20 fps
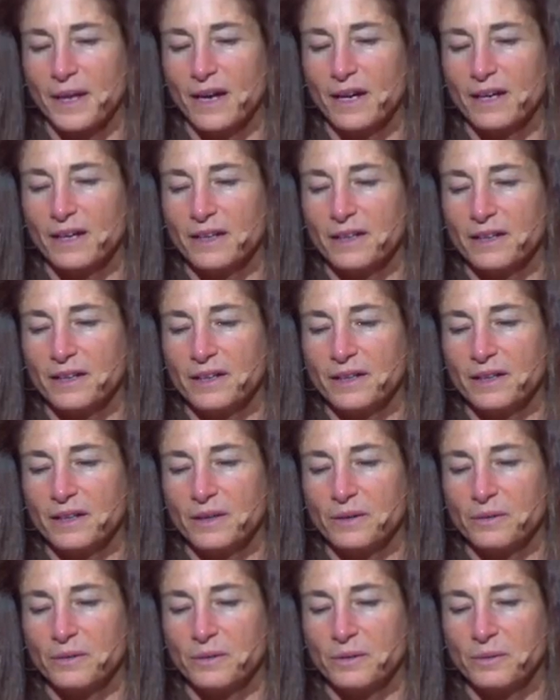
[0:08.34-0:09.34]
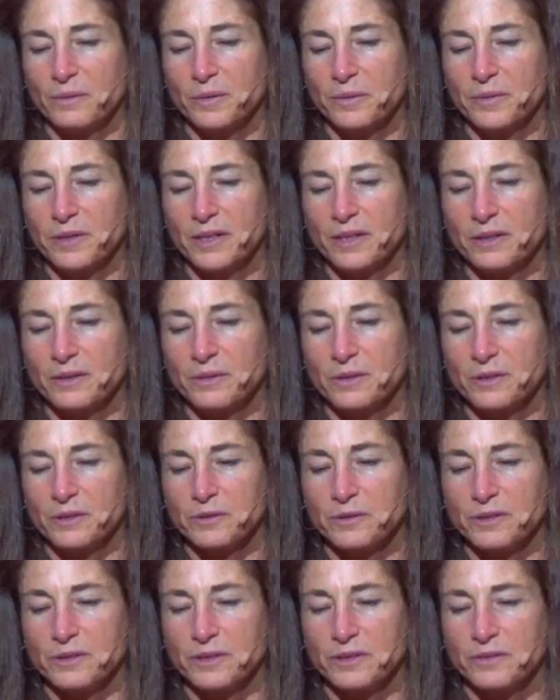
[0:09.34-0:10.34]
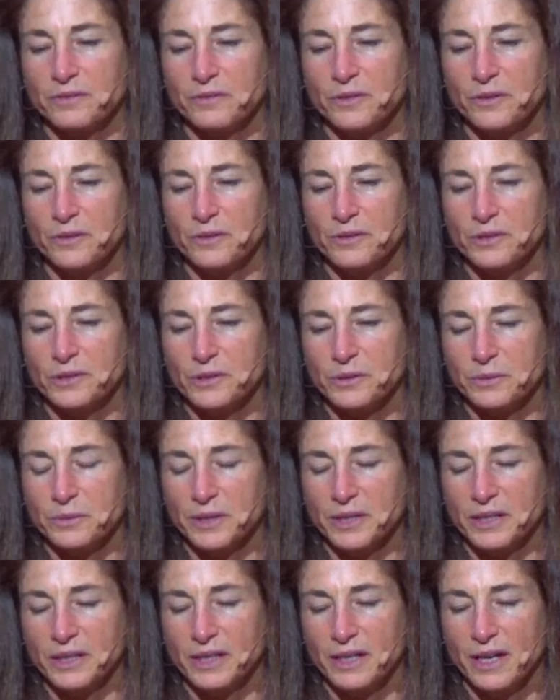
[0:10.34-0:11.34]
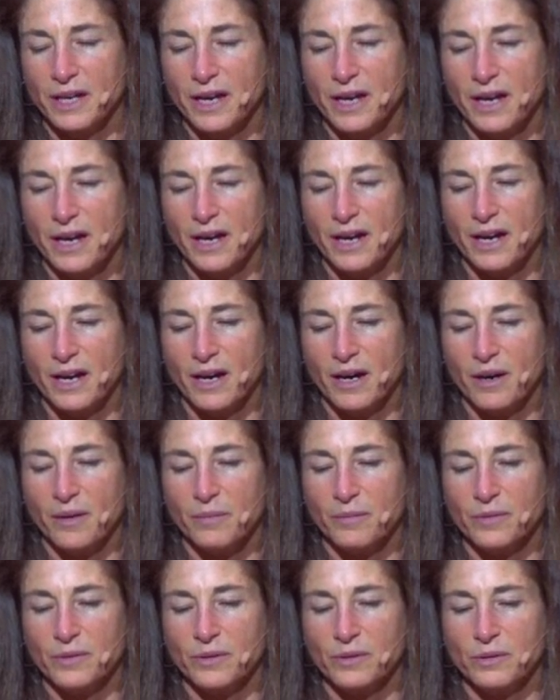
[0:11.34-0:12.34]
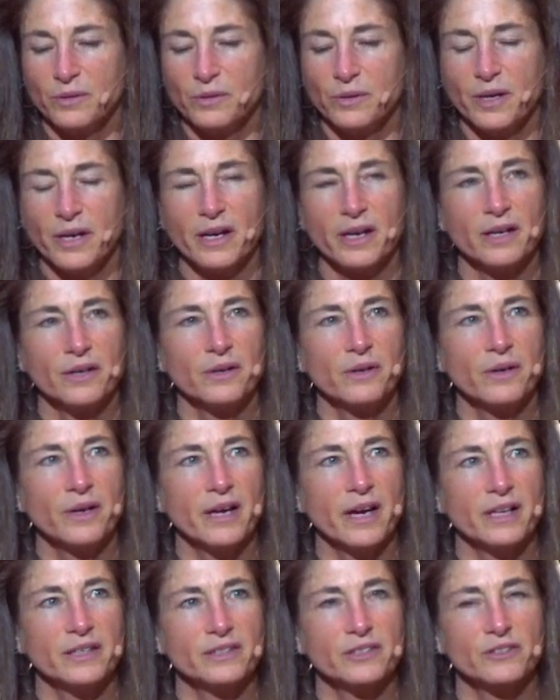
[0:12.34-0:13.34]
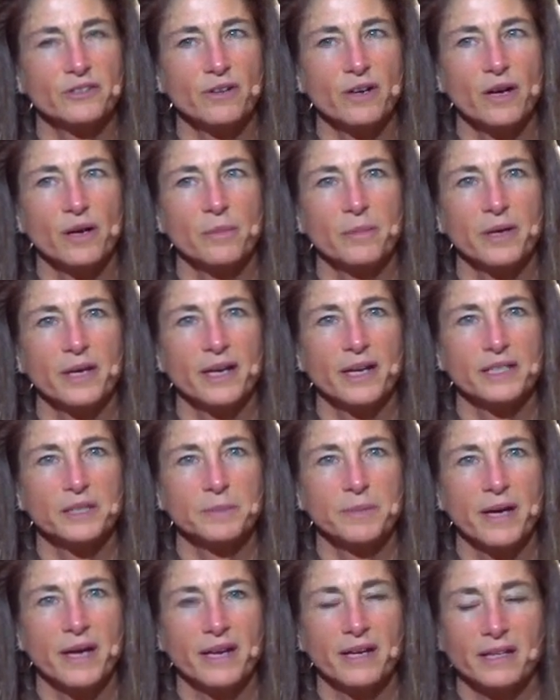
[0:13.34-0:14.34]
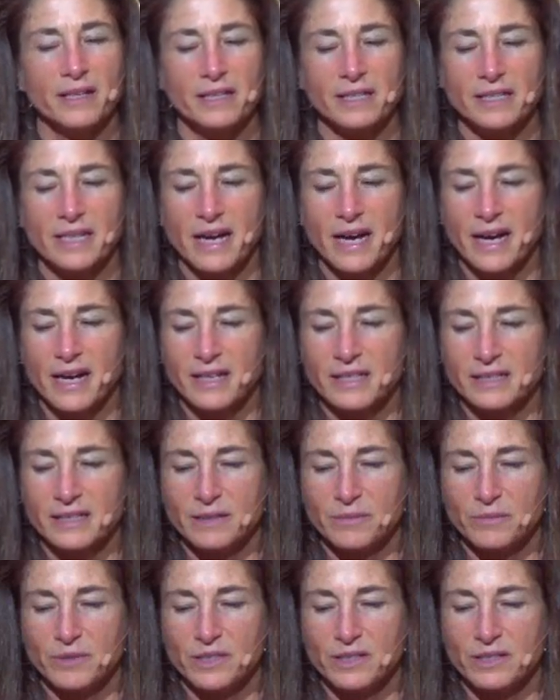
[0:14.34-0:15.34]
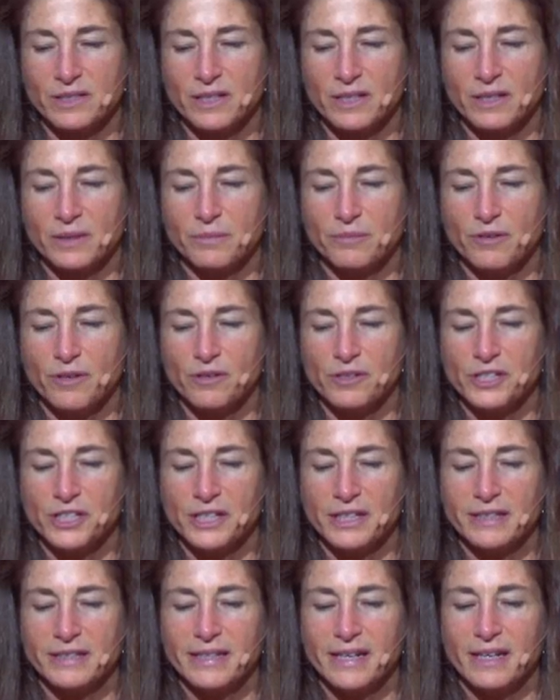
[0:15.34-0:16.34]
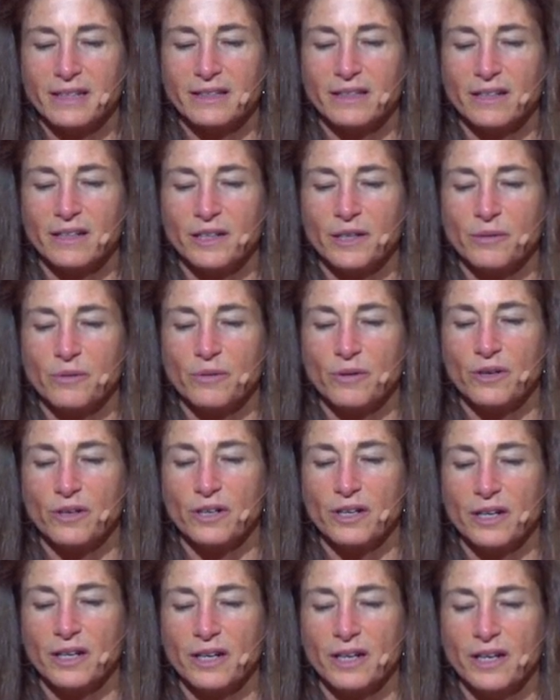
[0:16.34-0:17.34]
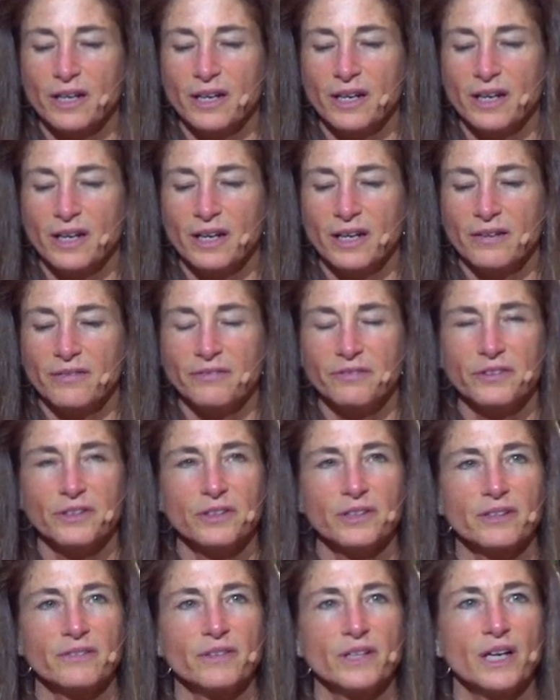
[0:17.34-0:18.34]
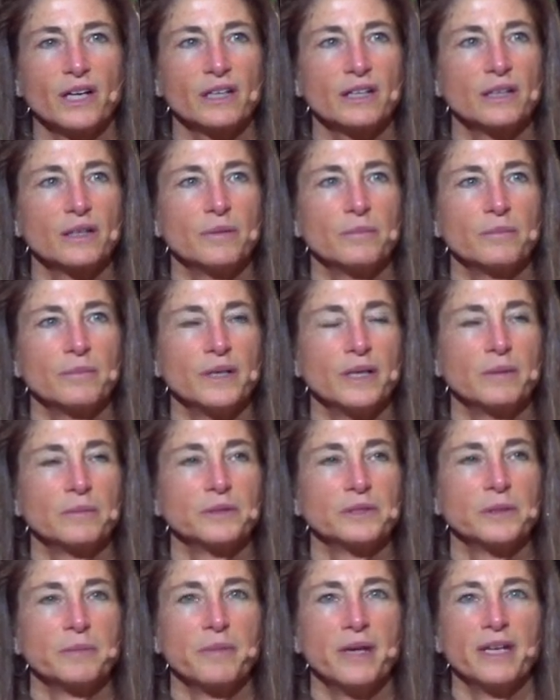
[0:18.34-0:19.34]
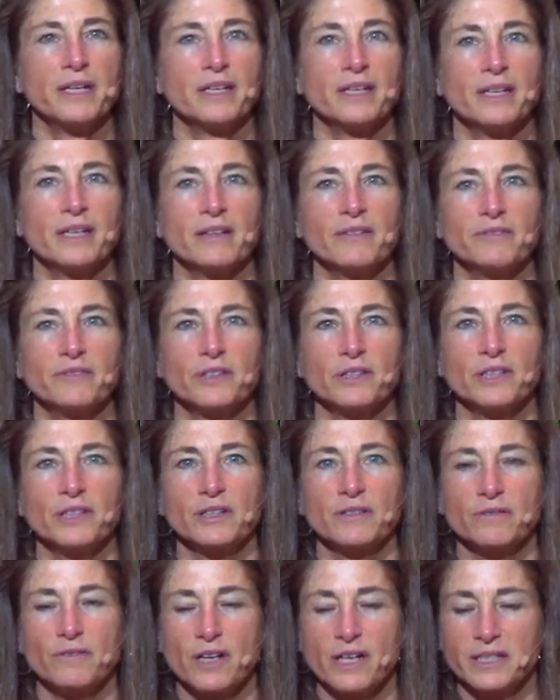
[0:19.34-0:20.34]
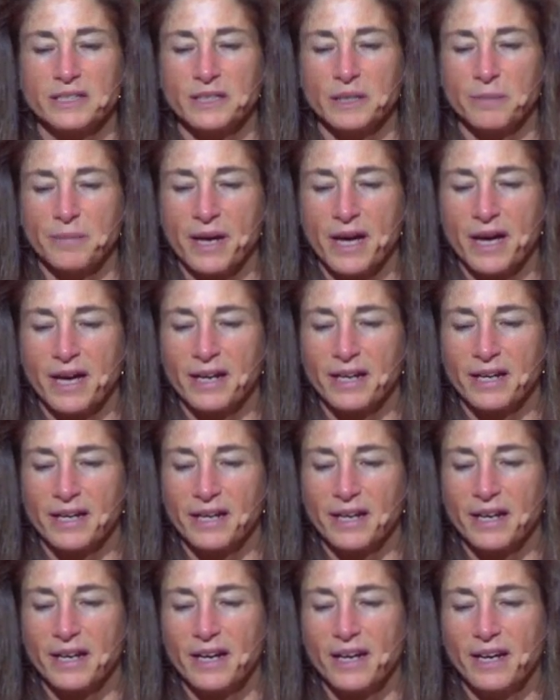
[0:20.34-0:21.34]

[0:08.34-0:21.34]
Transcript: I had a woman I worked with on the phone this week who has trauma and has panic attacks and was approaching a deadline at work, feeling of not going to be able to make it, a feeling of rising panic.